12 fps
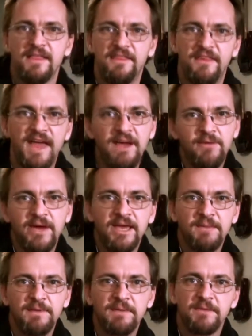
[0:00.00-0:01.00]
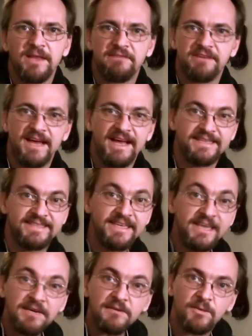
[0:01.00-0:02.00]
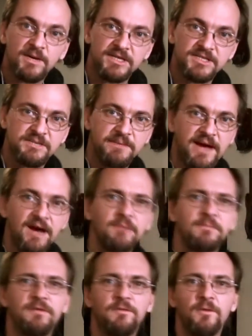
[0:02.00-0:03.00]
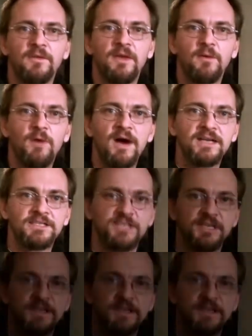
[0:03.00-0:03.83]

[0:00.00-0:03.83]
That way people have an idea what it's about before they watch